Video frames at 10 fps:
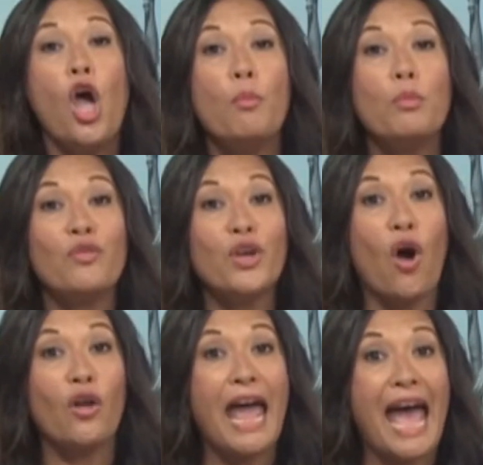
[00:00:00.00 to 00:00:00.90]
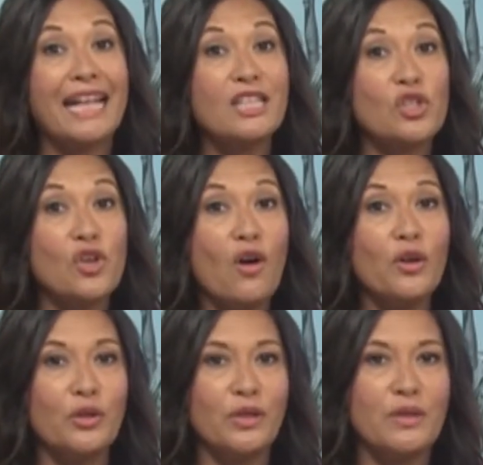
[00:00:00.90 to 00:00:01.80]
Moving on, and
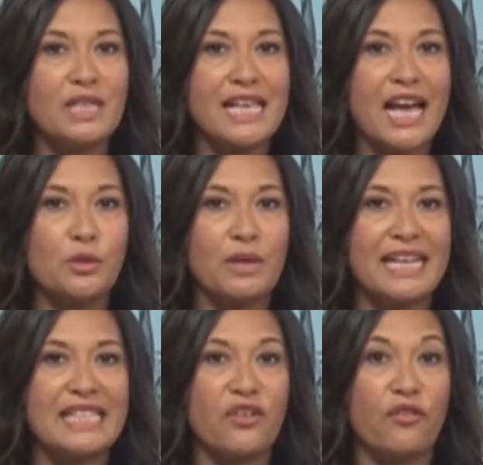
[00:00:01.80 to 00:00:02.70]
Saga Cruises has released